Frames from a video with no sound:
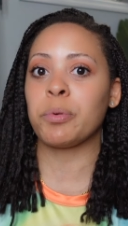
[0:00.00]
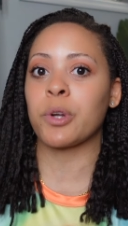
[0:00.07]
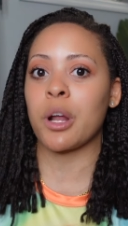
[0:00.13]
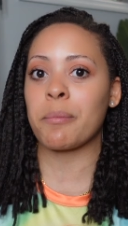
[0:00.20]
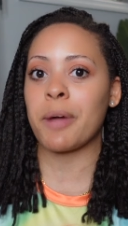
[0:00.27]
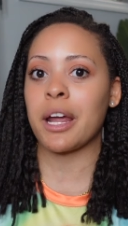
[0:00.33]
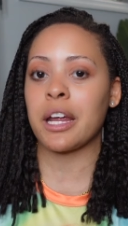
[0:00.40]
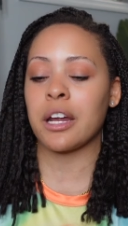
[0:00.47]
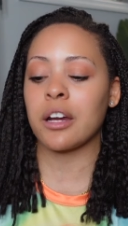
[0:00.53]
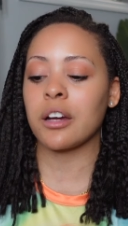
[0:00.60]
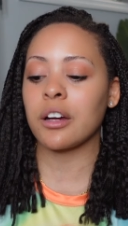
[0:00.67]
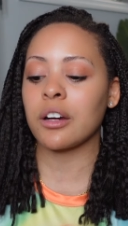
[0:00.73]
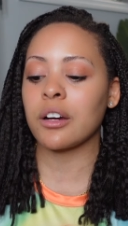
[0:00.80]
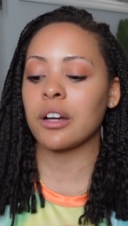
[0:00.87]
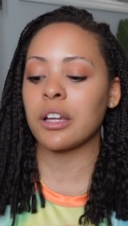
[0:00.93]
put on my
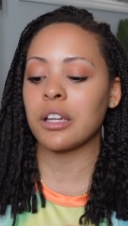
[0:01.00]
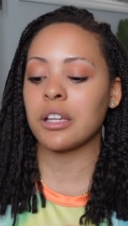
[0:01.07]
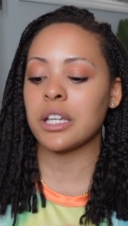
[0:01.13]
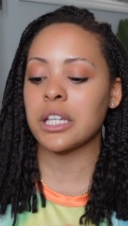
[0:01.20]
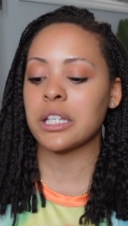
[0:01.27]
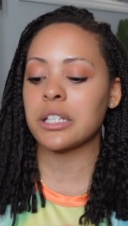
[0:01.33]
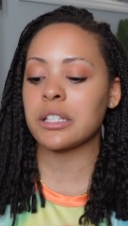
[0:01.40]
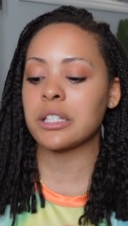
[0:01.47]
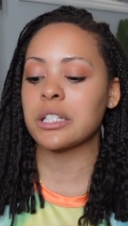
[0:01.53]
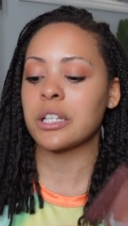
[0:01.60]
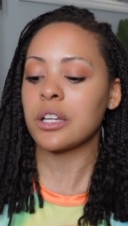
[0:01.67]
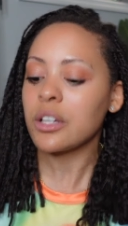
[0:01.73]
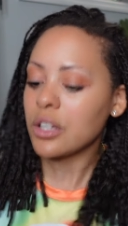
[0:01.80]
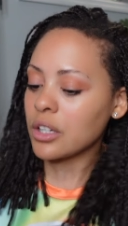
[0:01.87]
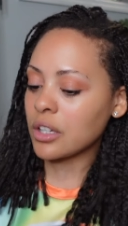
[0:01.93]
hair is
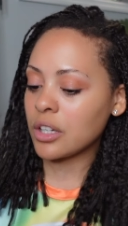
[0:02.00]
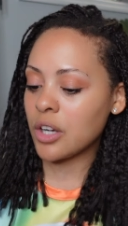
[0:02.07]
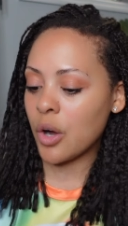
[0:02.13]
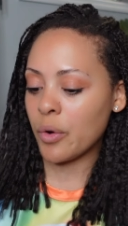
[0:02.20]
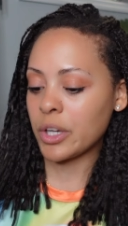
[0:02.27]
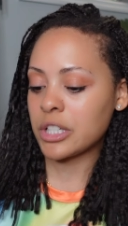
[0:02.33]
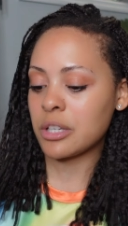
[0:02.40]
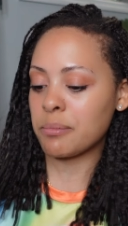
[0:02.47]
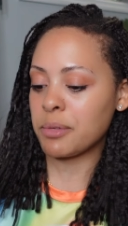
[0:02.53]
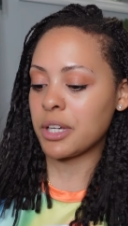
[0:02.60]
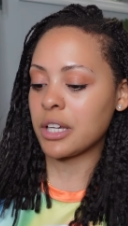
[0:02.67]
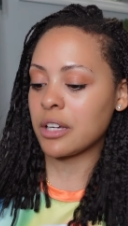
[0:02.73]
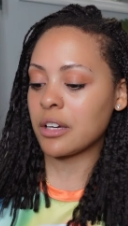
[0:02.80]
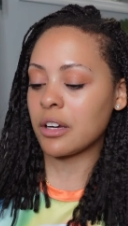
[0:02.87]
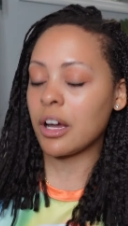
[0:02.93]
going to
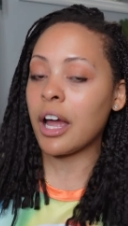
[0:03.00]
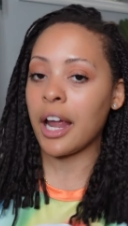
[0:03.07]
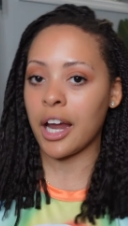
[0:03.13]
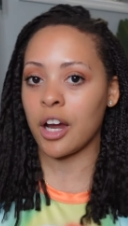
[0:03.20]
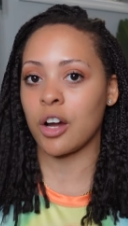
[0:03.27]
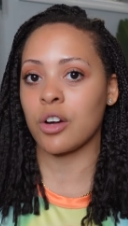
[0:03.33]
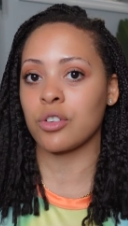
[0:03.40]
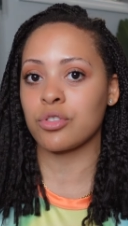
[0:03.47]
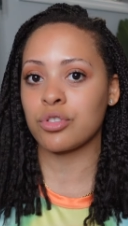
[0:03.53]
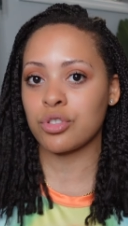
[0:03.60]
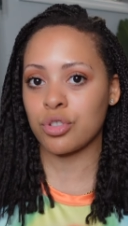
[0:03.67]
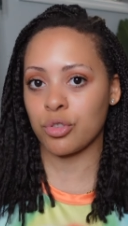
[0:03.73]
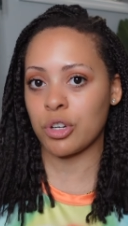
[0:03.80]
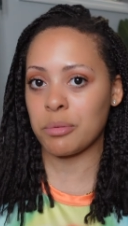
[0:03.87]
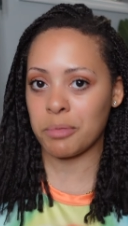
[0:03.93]
be a hair
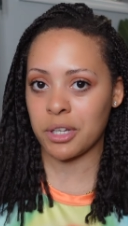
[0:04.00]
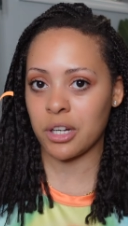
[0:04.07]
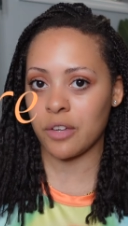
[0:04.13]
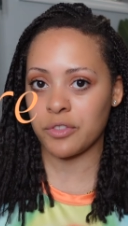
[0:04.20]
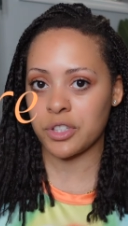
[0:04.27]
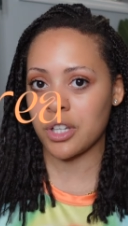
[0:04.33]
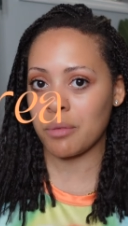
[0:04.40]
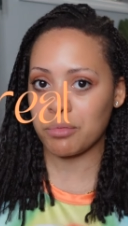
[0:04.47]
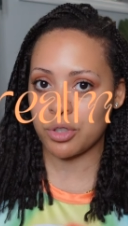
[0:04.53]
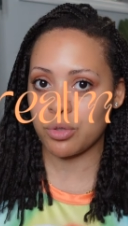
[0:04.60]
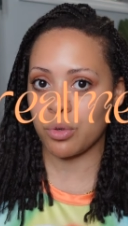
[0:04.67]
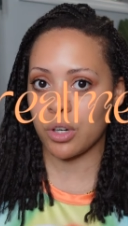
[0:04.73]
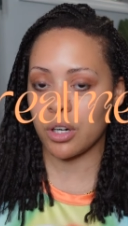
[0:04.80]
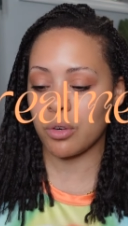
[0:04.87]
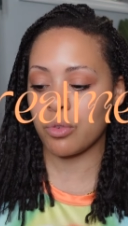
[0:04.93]
treatment of some
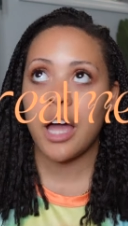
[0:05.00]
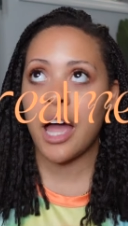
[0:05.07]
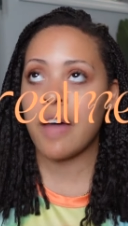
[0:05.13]
sort.